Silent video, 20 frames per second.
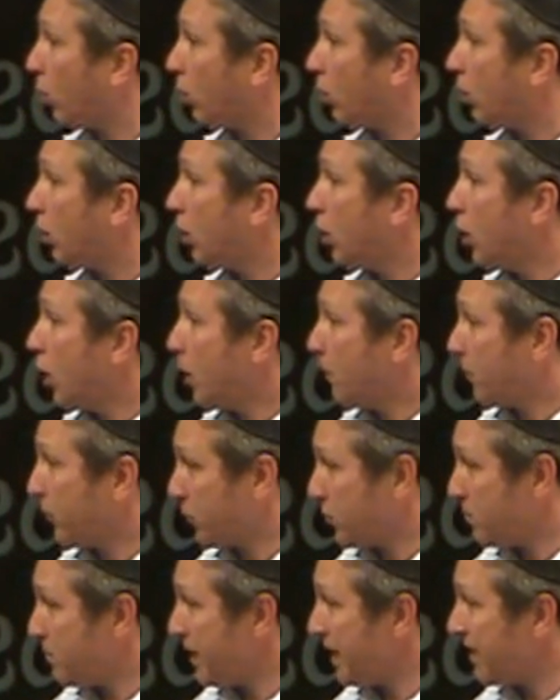
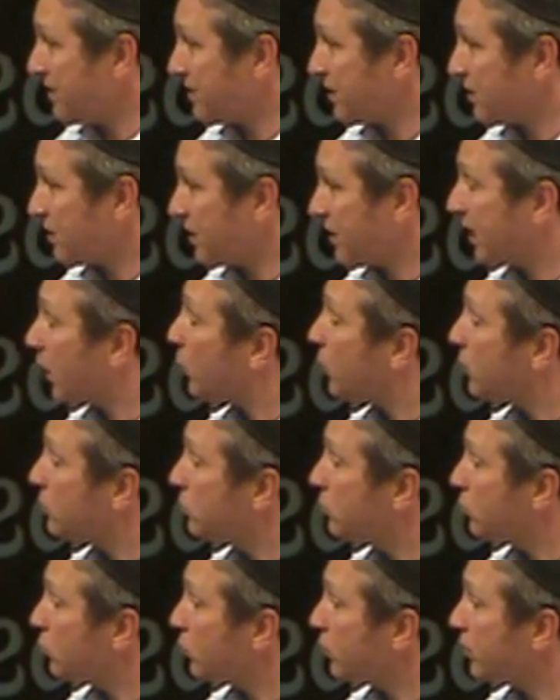The amazing thing that we
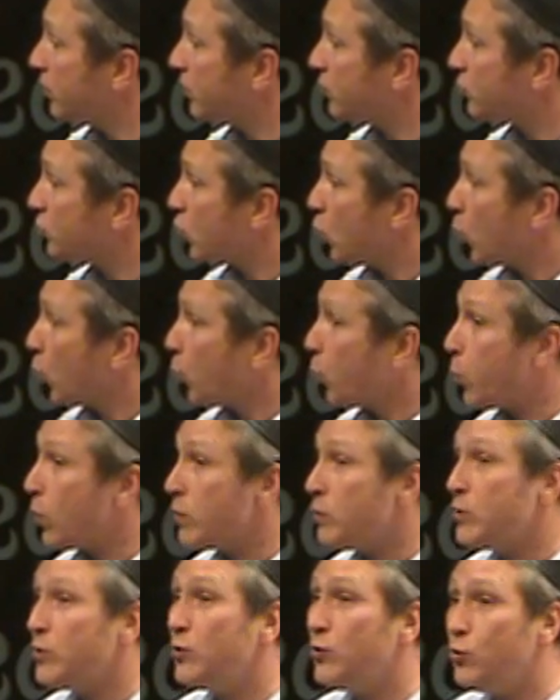do is
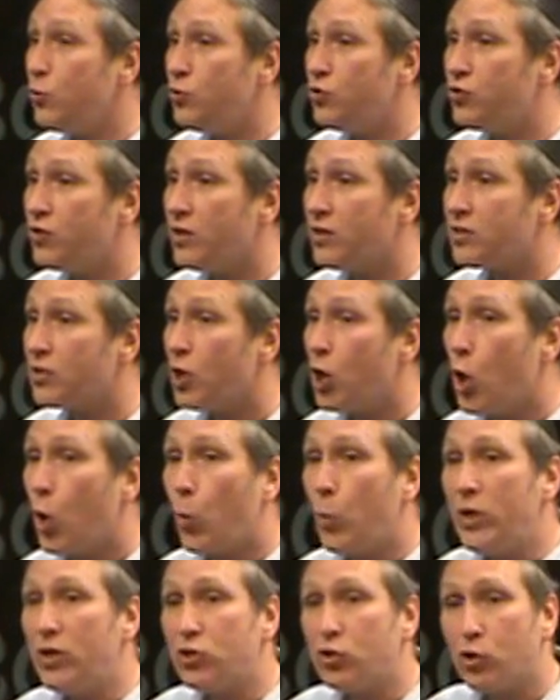when we use it,
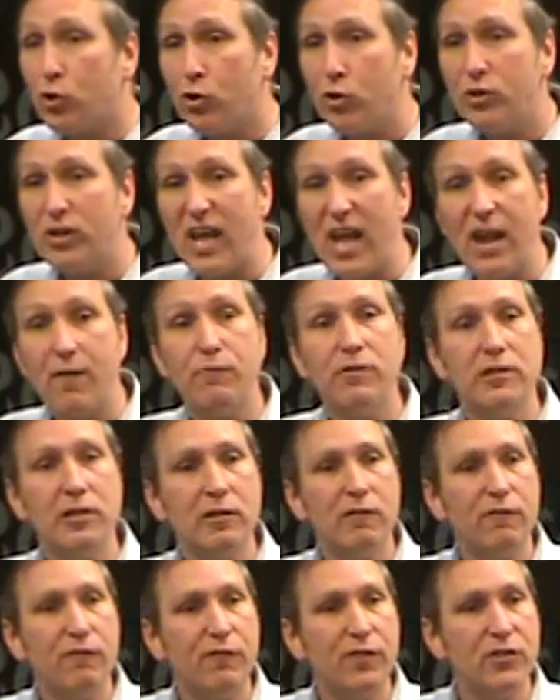we turn
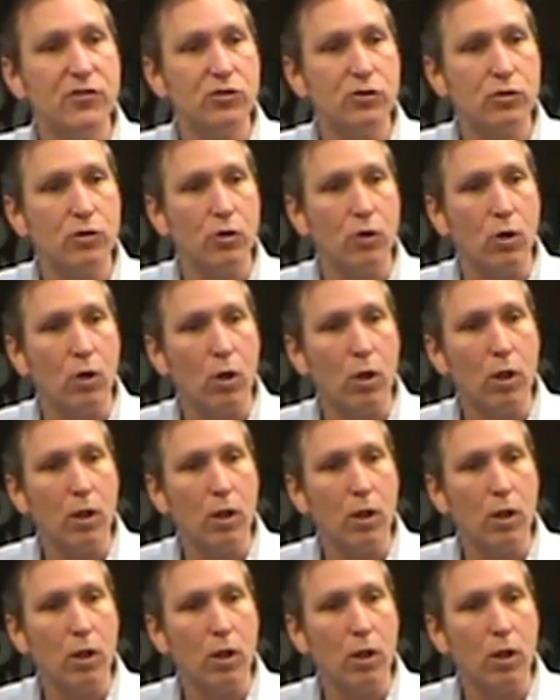everything physical